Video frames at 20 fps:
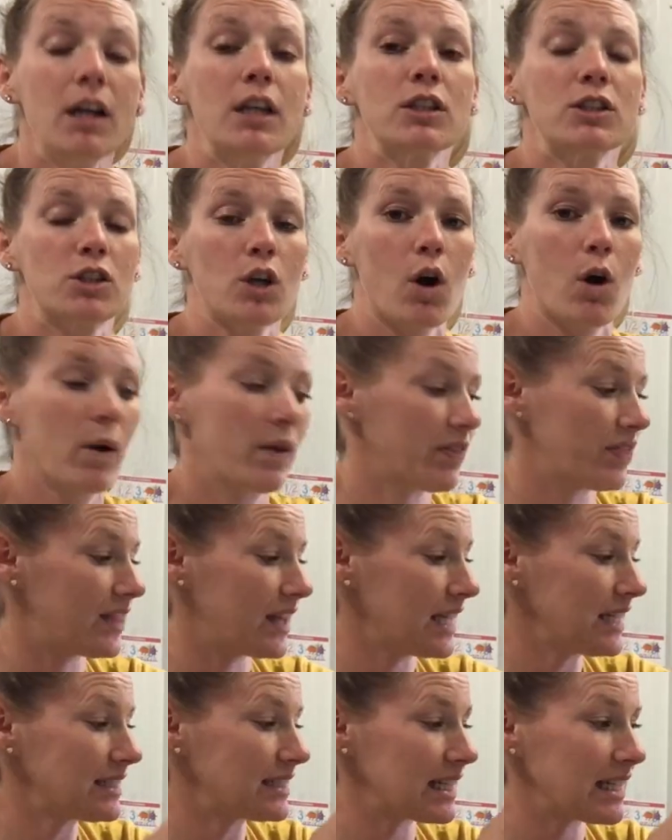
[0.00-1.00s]
So
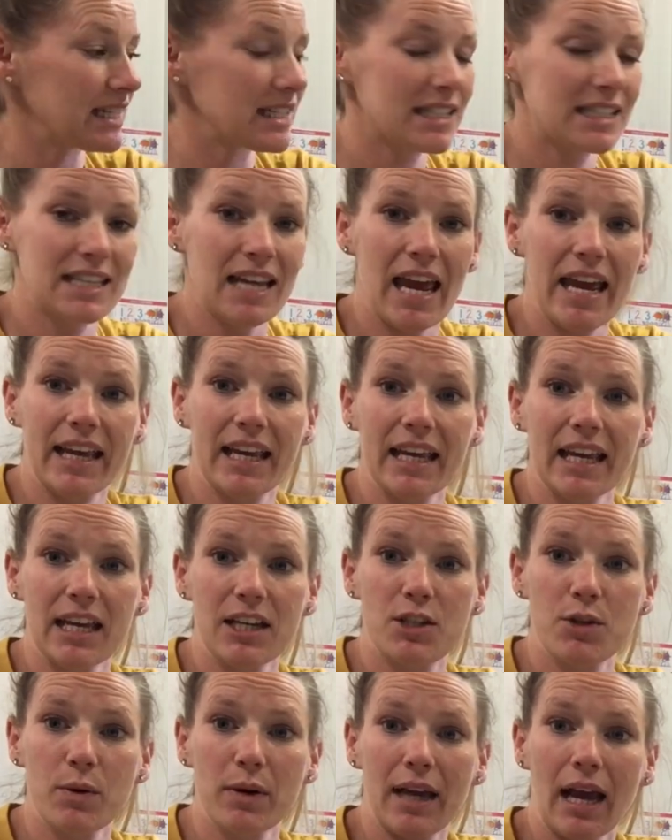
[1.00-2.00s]
this is taking
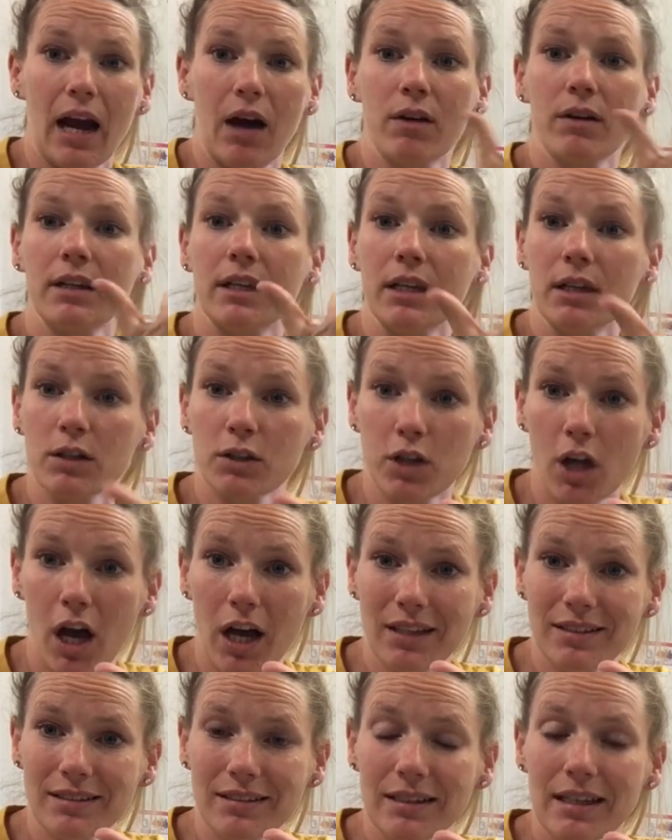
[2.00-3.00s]
into account yield
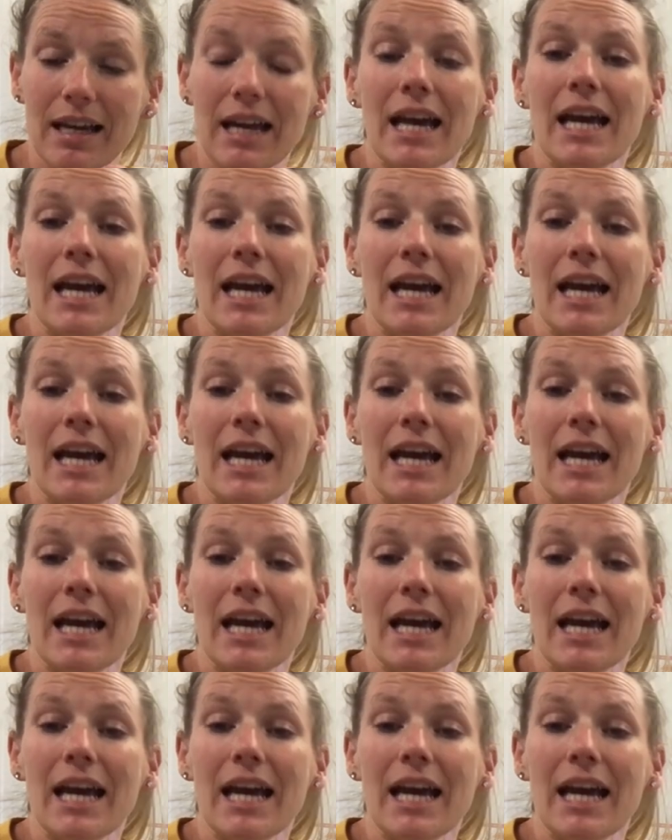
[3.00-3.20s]
loss,